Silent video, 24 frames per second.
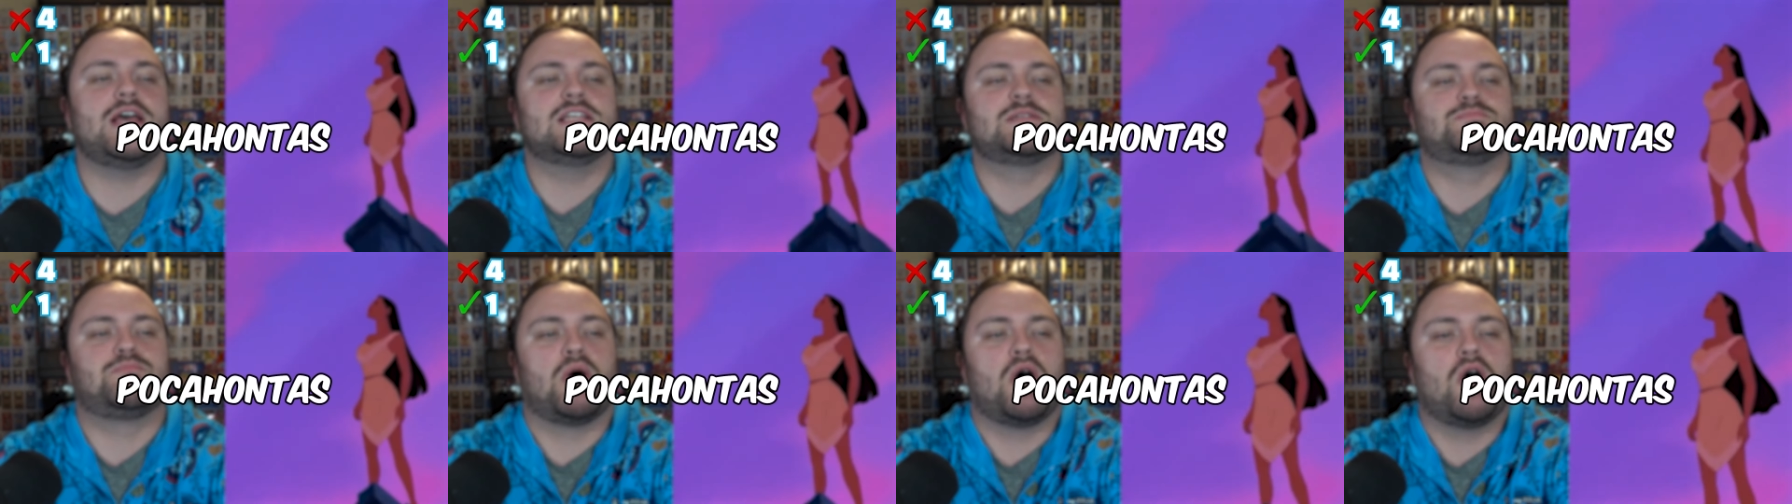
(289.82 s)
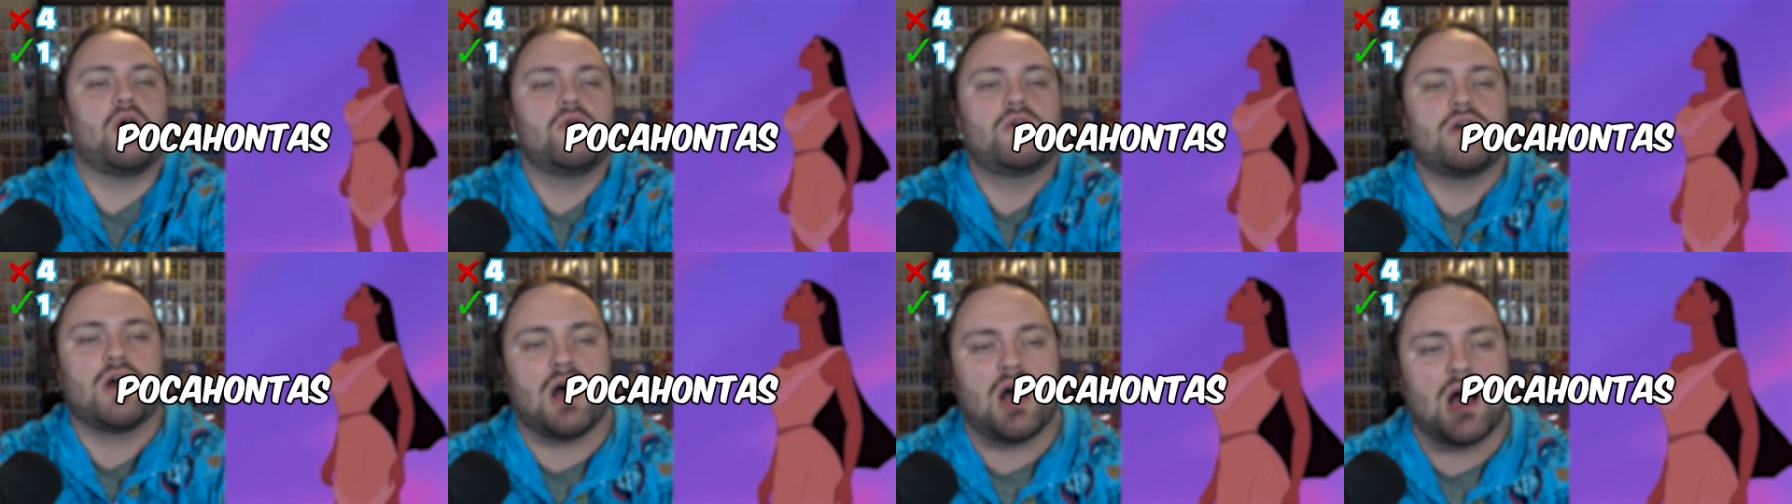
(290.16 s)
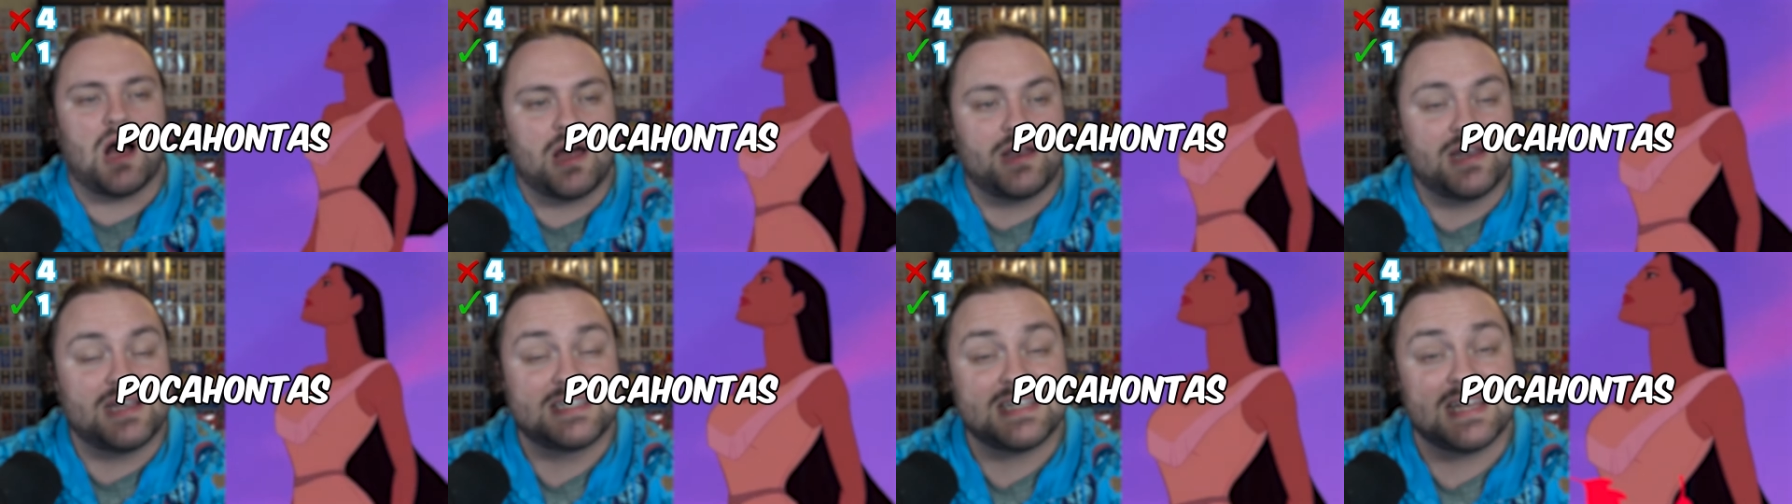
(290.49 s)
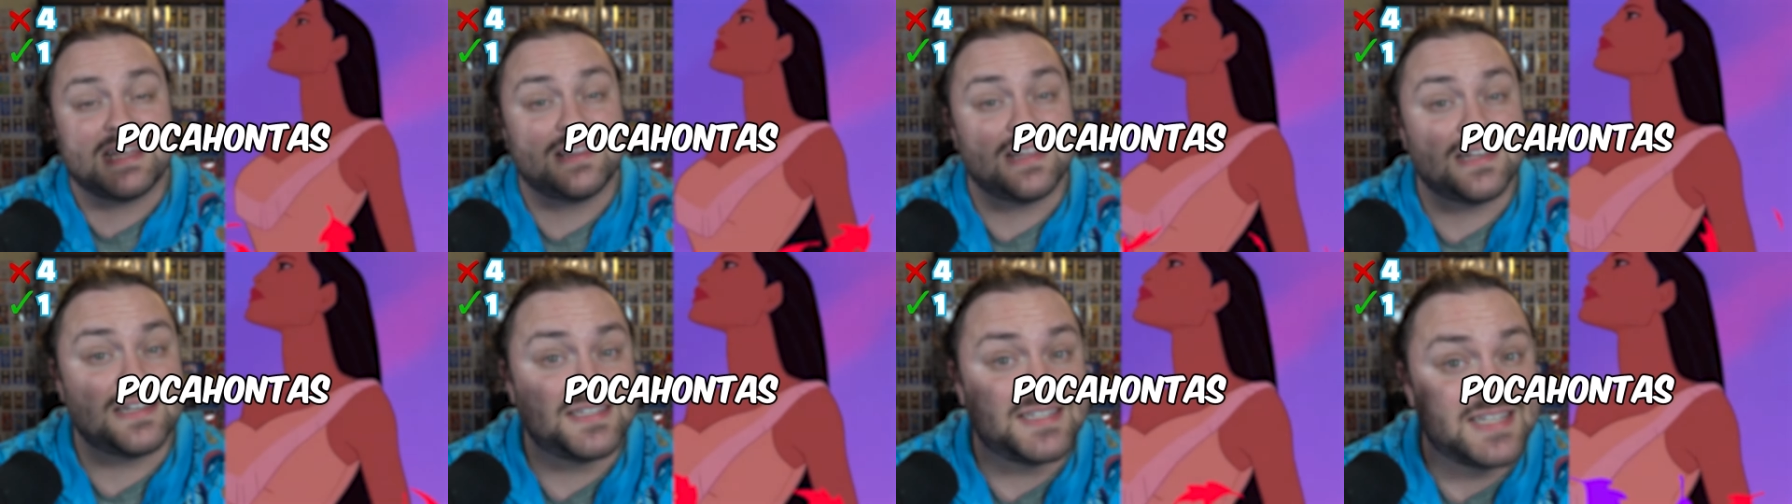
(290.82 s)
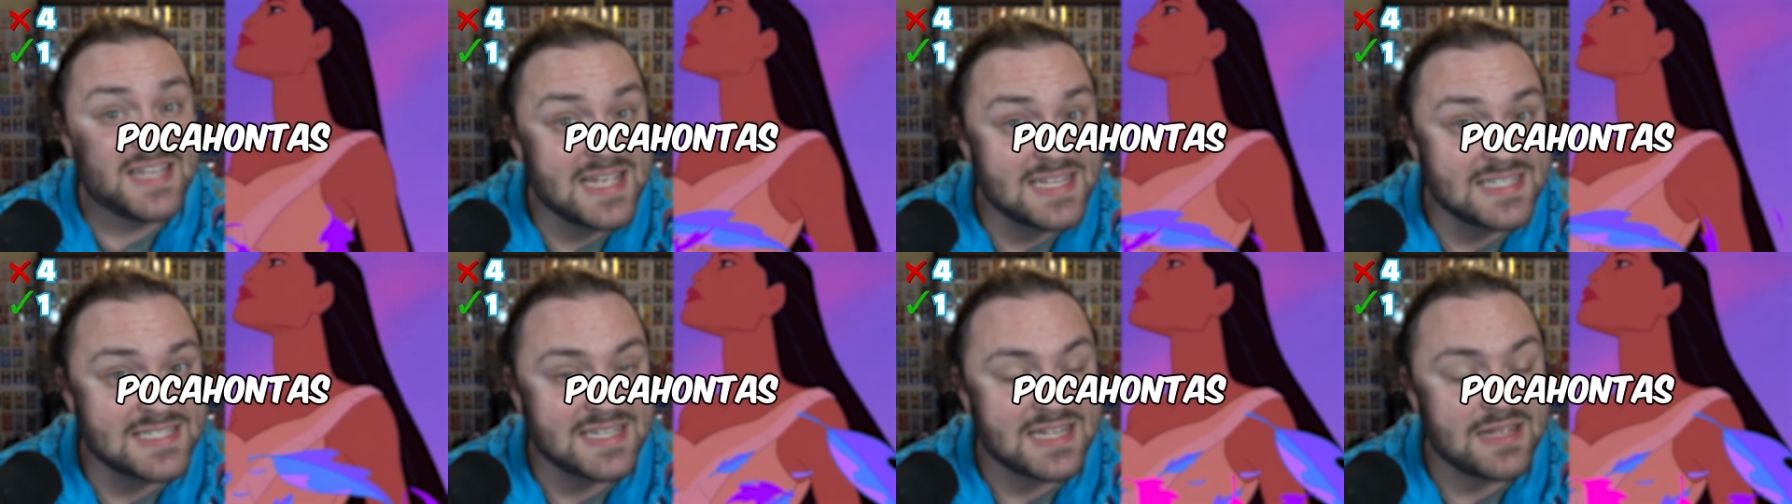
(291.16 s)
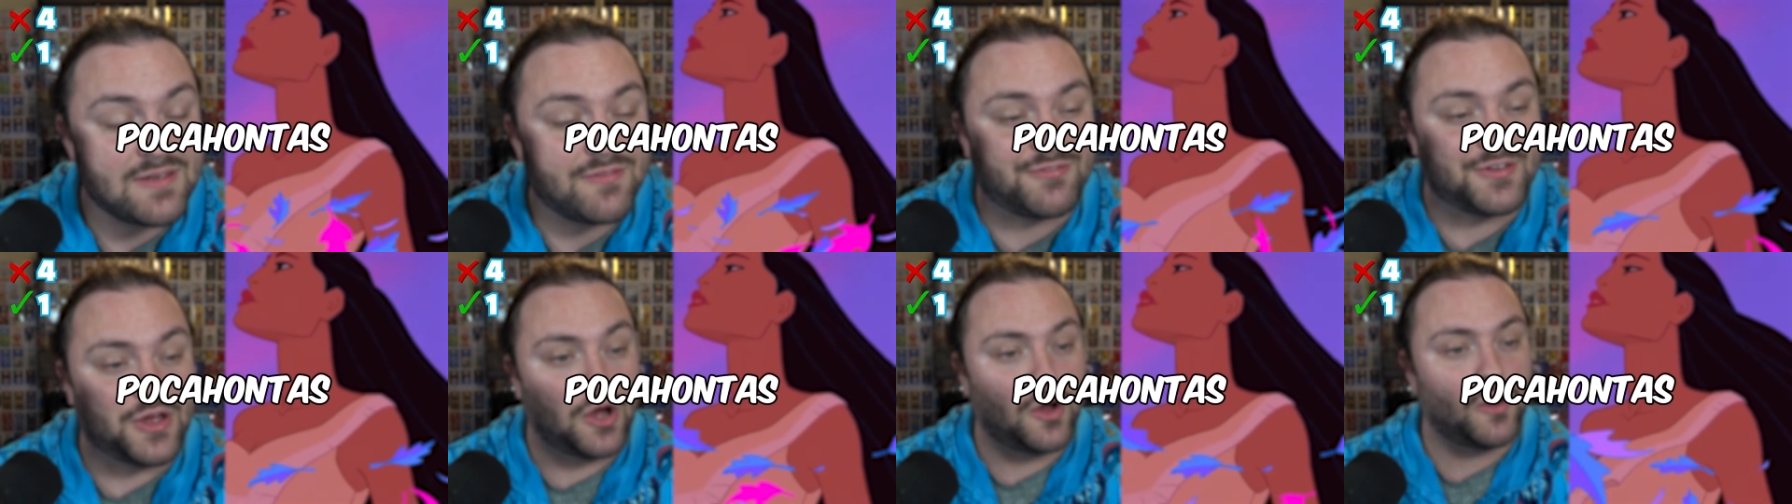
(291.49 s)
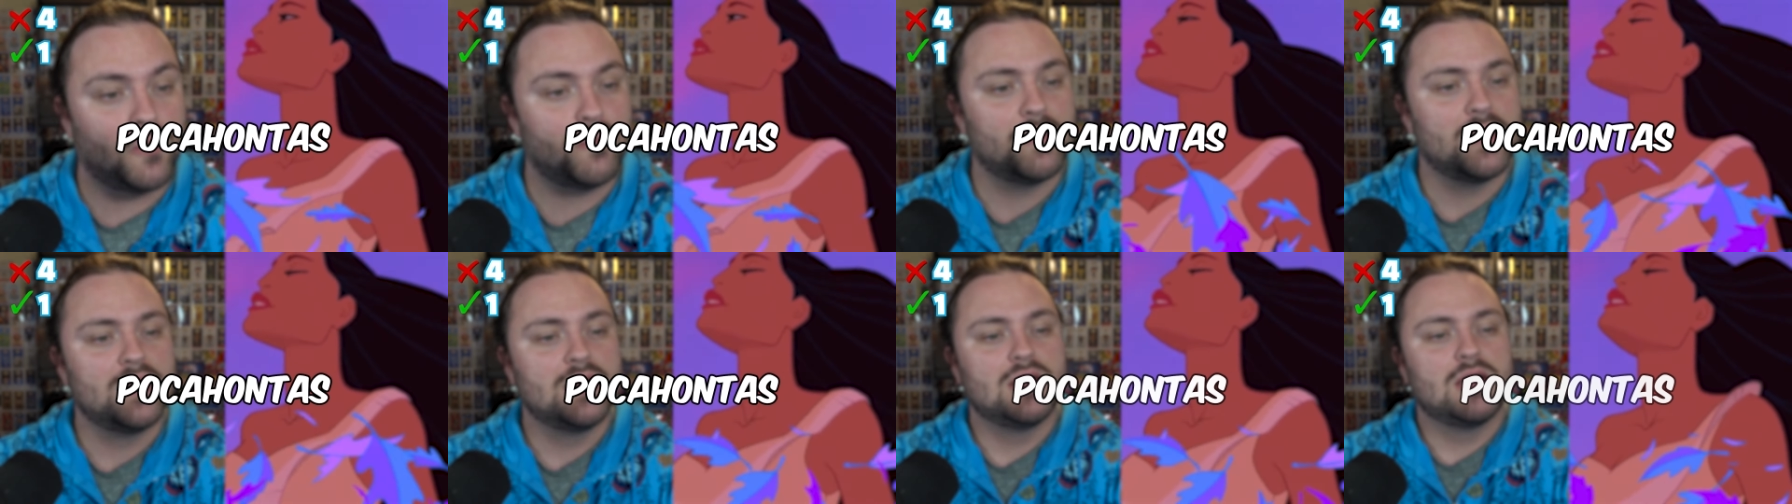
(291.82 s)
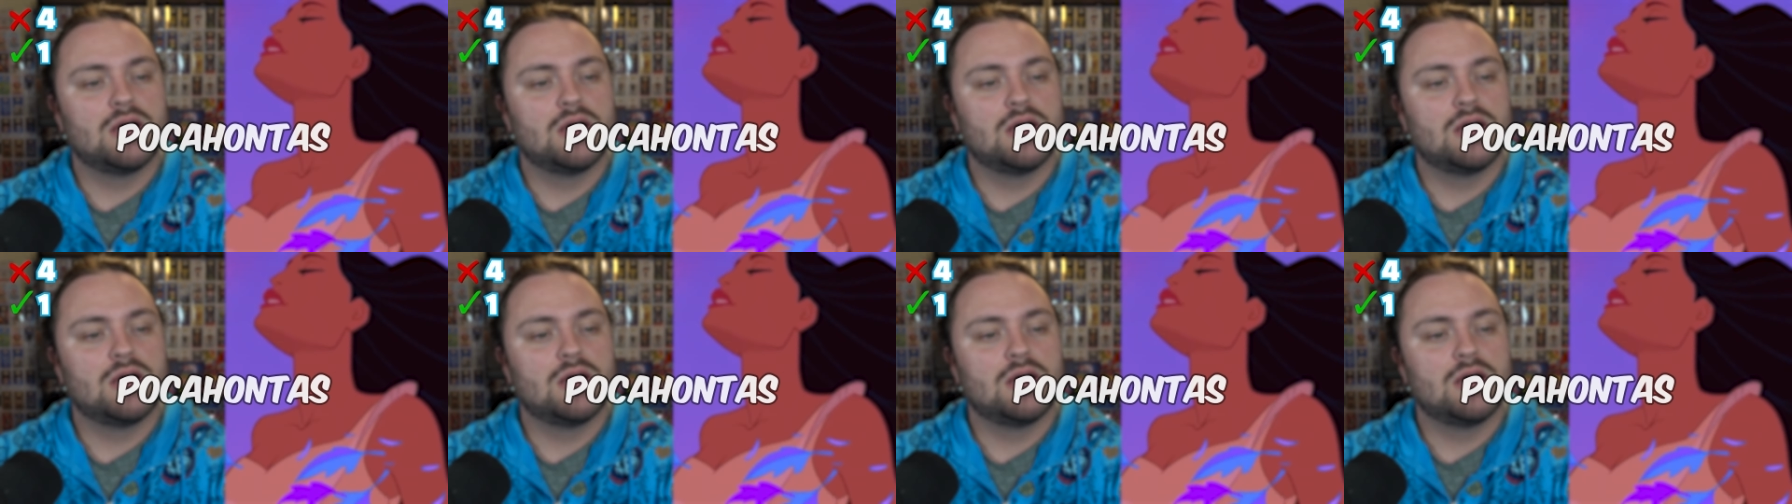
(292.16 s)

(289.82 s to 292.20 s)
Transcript: is Pocahontas in the Disney film?